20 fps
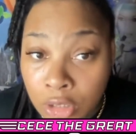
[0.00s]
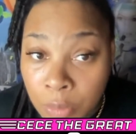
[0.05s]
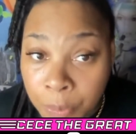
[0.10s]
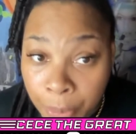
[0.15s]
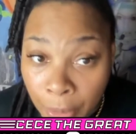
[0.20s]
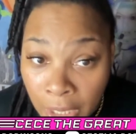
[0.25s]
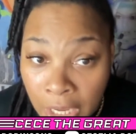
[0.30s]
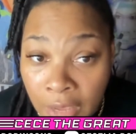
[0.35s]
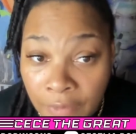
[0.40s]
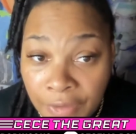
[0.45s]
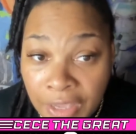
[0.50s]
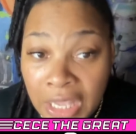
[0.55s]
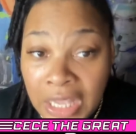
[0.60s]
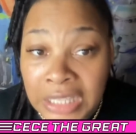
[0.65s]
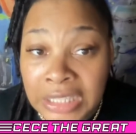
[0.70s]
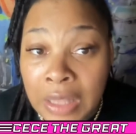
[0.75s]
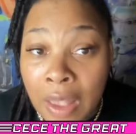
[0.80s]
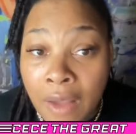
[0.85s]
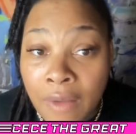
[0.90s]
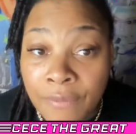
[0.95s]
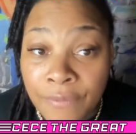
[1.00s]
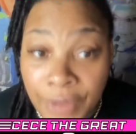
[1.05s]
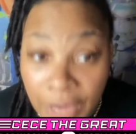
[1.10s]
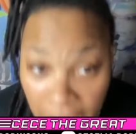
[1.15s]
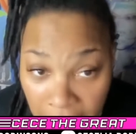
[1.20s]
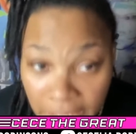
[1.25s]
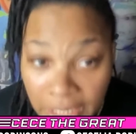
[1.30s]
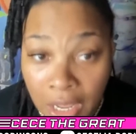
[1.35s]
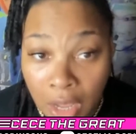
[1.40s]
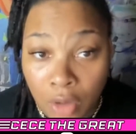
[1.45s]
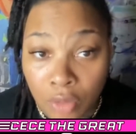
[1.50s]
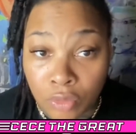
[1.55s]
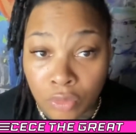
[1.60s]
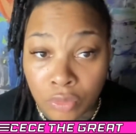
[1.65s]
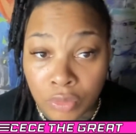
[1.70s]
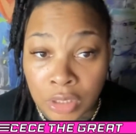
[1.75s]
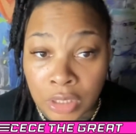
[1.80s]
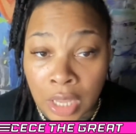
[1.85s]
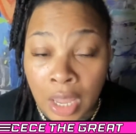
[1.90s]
previous videos.